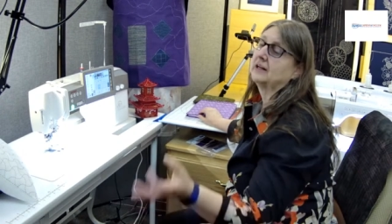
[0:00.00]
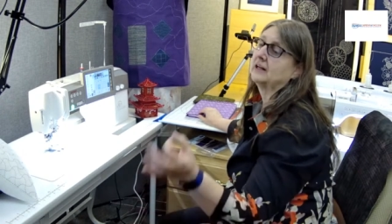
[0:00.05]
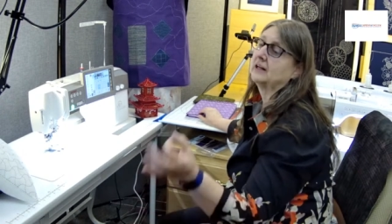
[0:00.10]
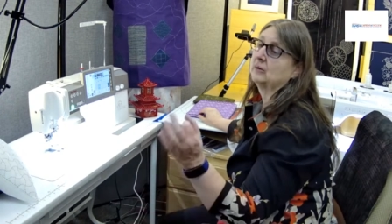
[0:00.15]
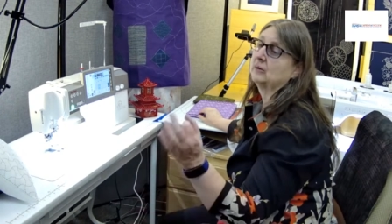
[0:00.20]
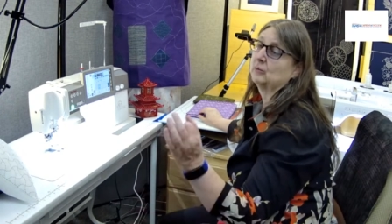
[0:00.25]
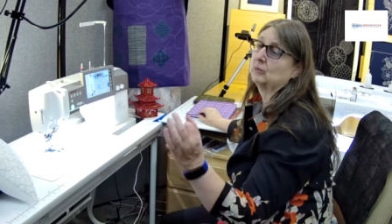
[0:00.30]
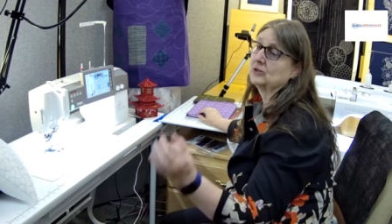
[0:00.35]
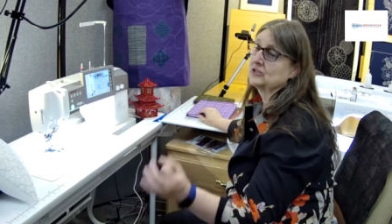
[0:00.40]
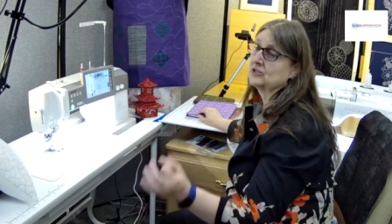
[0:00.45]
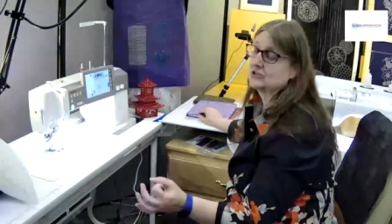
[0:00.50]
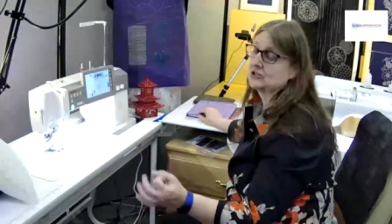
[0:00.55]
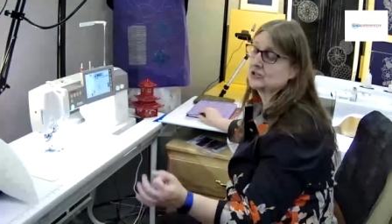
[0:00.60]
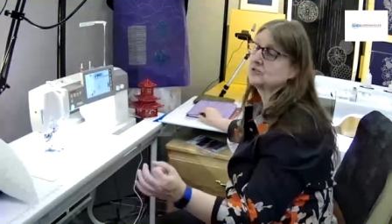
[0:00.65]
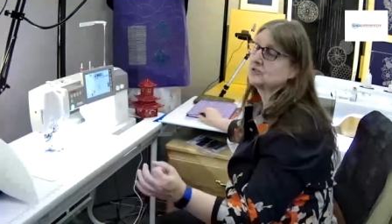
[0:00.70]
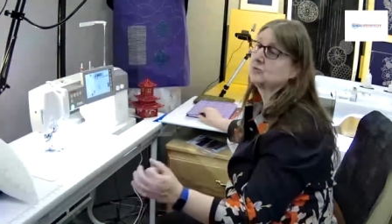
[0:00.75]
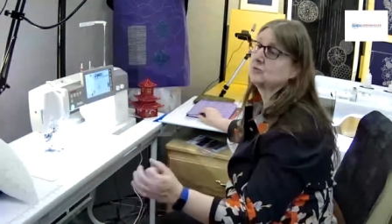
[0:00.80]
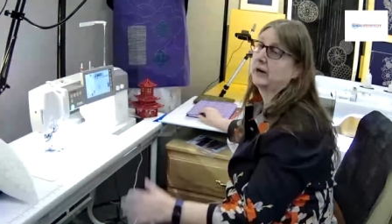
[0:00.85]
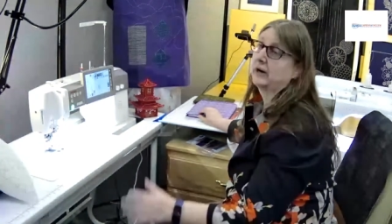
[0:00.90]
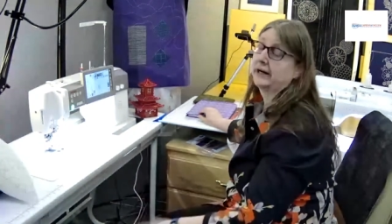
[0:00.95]
It was
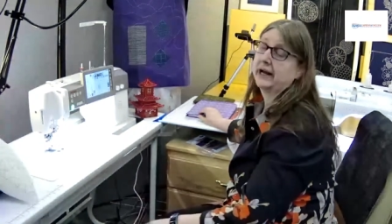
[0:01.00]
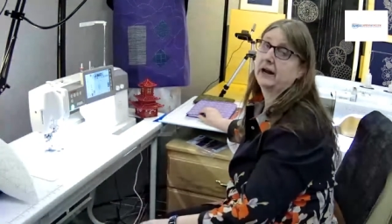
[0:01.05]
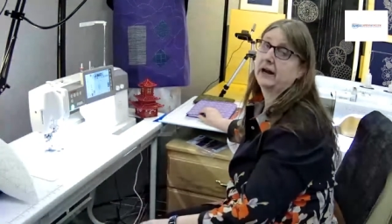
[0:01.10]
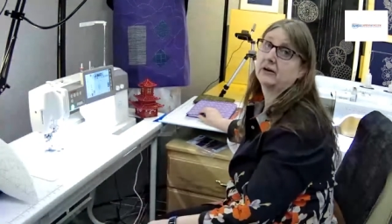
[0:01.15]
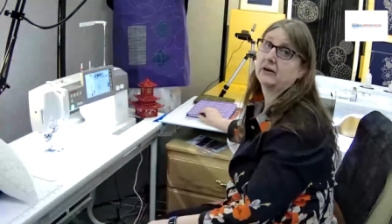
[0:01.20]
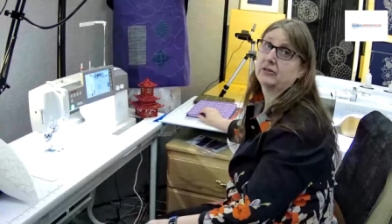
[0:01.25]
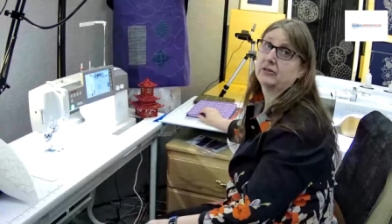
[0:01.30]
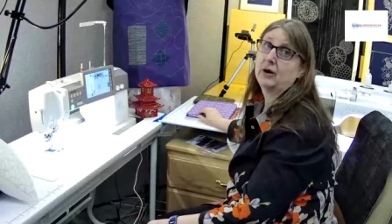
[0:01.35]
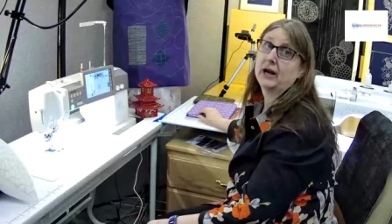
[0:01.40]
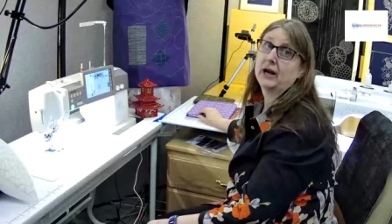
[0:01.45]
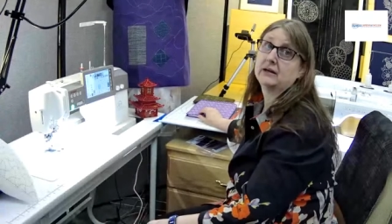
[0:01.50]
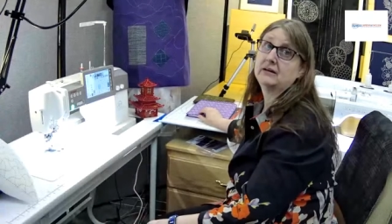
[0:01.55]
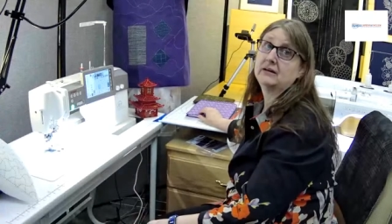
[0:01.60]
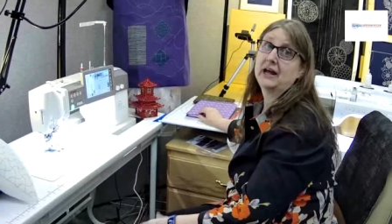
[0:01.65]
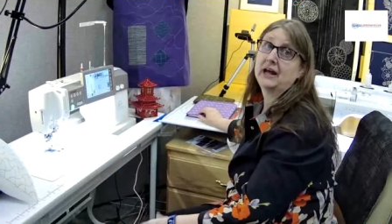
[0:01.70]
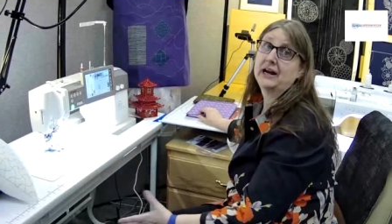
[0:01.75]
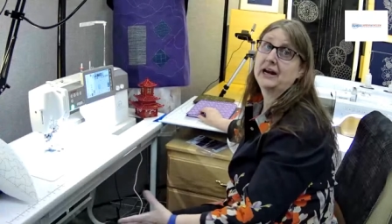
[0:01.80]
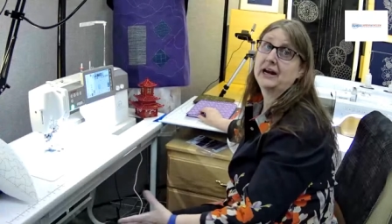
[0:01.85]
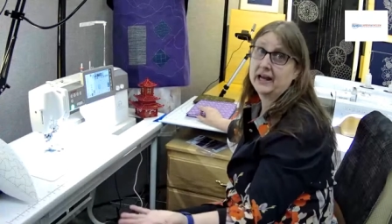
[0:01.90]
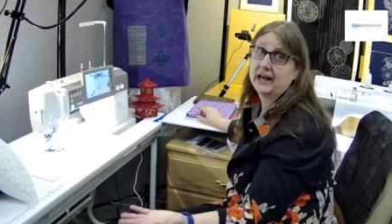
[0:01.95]
just running out of thread
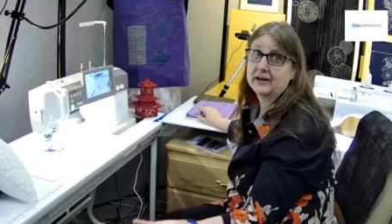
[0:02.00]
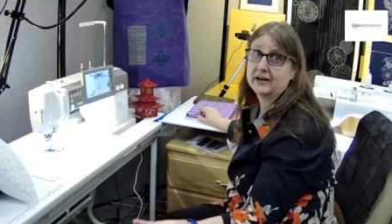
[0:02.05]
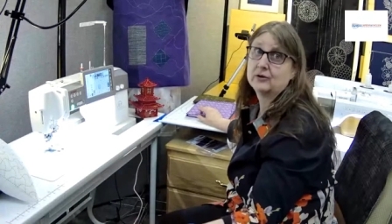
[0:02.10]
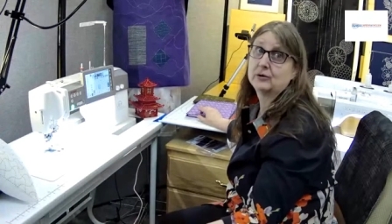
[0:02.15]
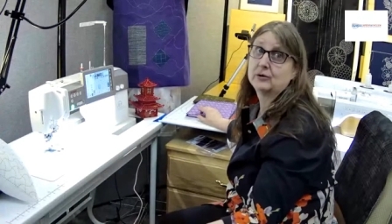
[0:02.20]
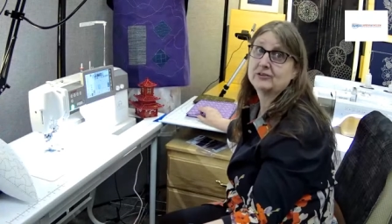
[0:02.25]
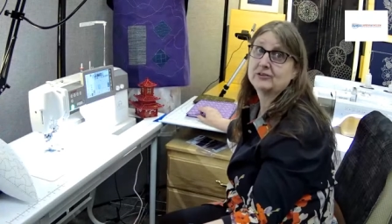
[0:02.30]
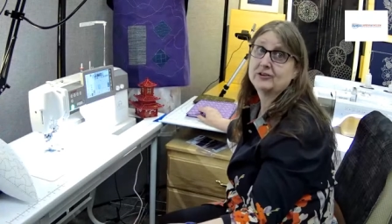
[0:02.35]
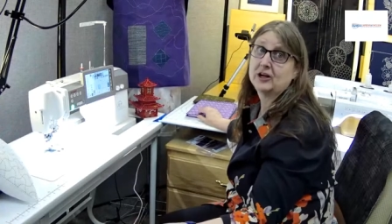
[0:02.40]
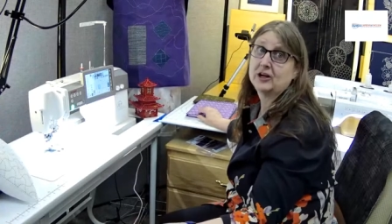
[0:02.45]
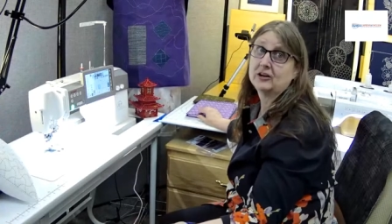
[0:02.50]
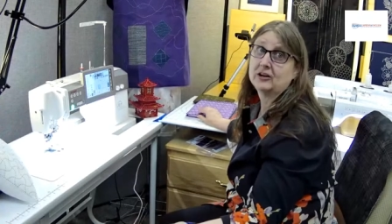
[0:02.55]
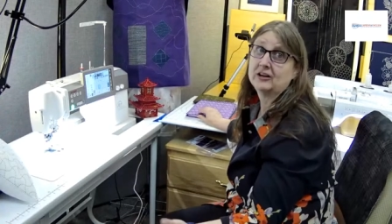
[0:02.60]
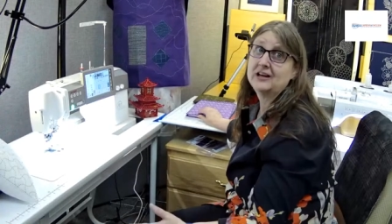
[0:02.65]
and I had to refill.